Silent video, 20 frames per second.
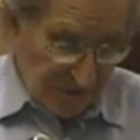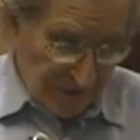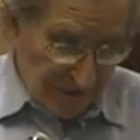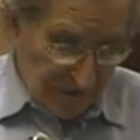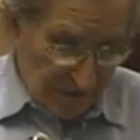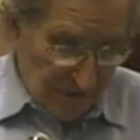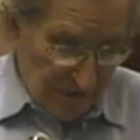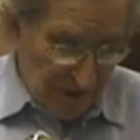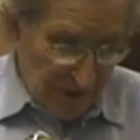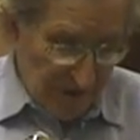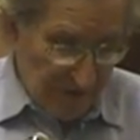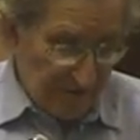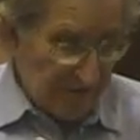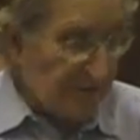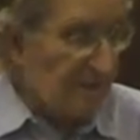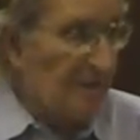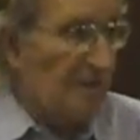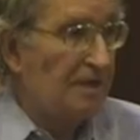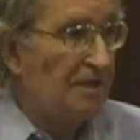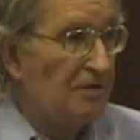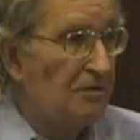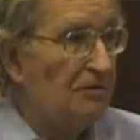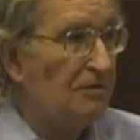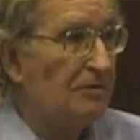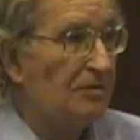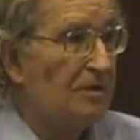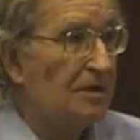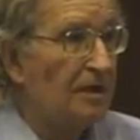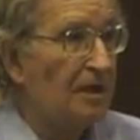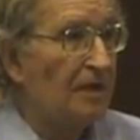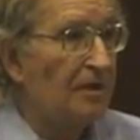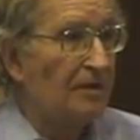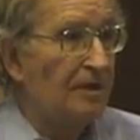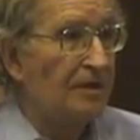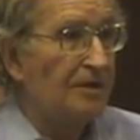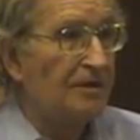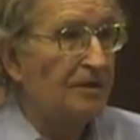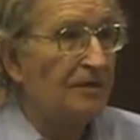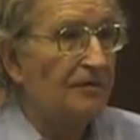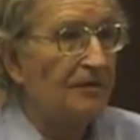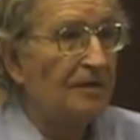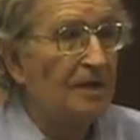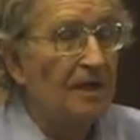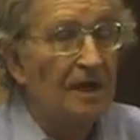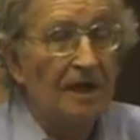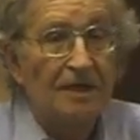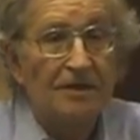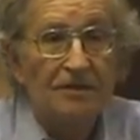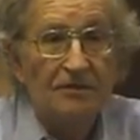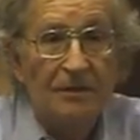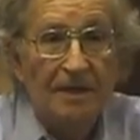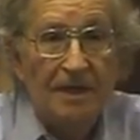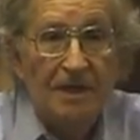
There's a huge literature for the last 20 years